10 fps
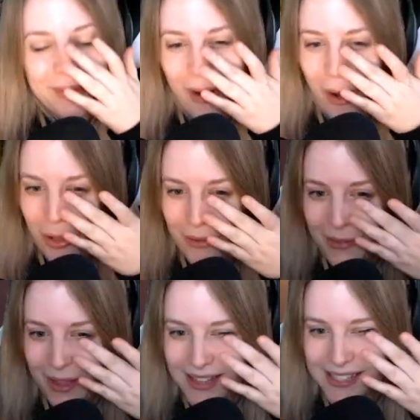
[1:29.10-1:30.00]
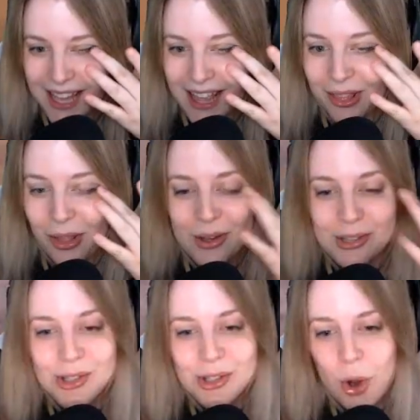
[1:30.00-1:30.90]
all of this. It looks
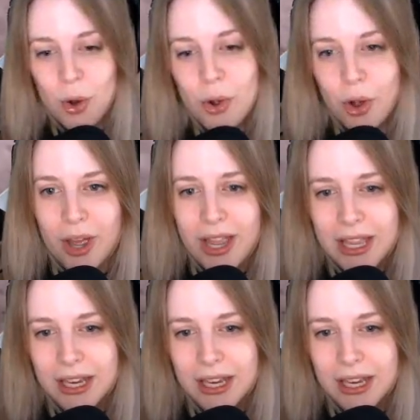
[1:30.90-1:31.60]
so good.